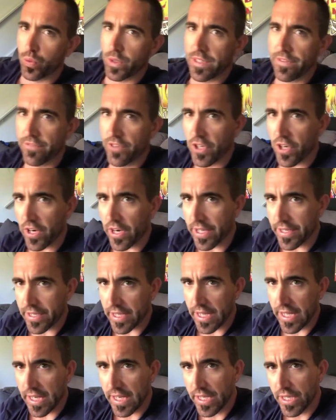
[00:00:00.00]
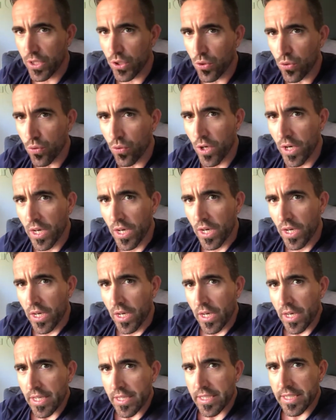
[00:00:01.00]
we've got a little
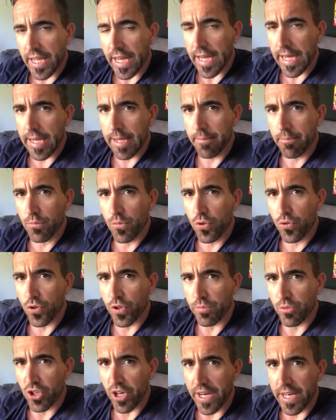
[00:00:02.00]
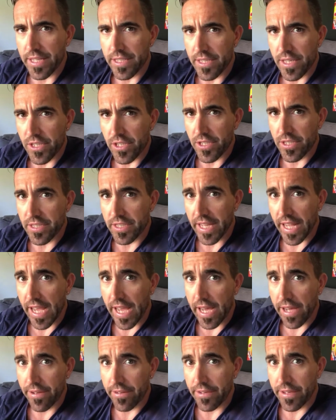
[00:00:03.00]
team group training session
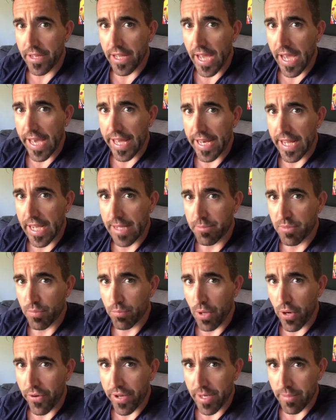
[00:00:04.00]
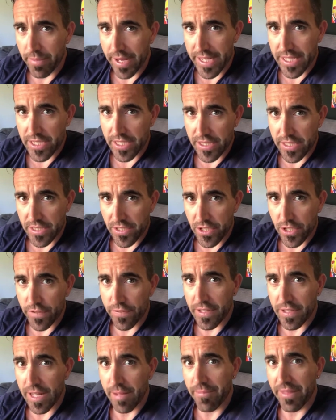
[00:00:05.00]
down at Moana Beach at the
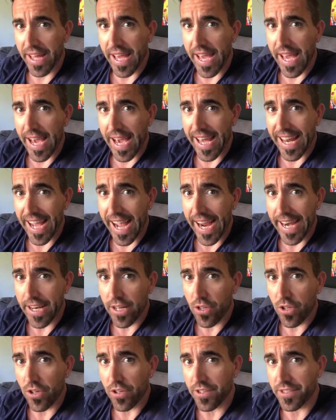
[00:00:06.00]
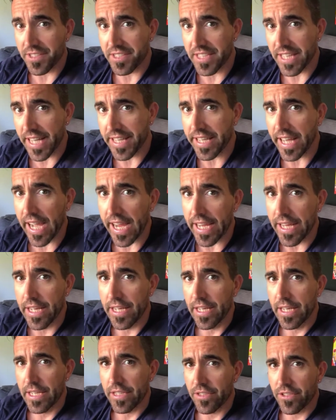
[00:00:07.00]
surf club there at 8 o'clock on Saturday.
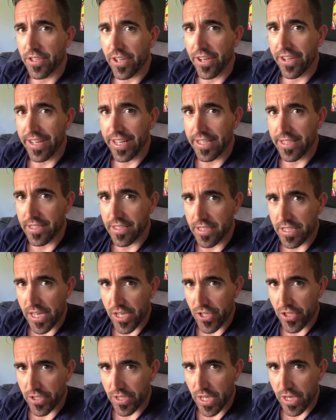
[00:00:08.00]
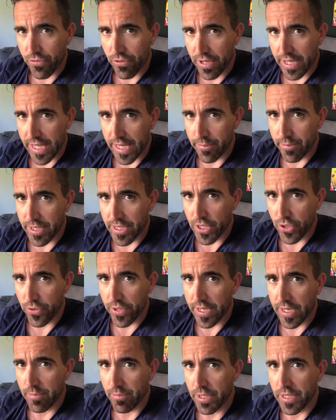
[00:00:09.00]
So in this session, like, we're going to be
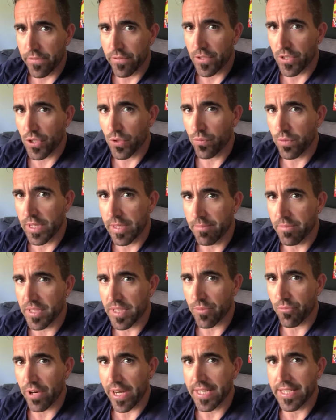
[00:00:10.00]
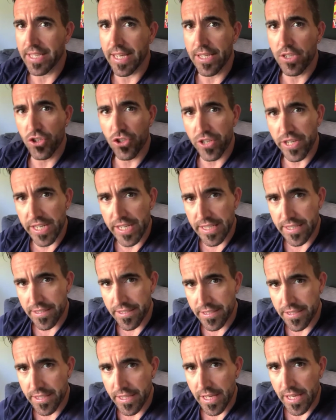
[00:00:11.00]
doing a bit of a swim, some race
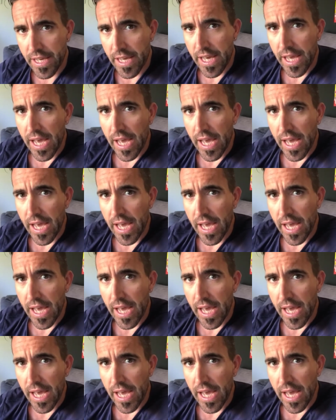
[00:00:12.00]
entries.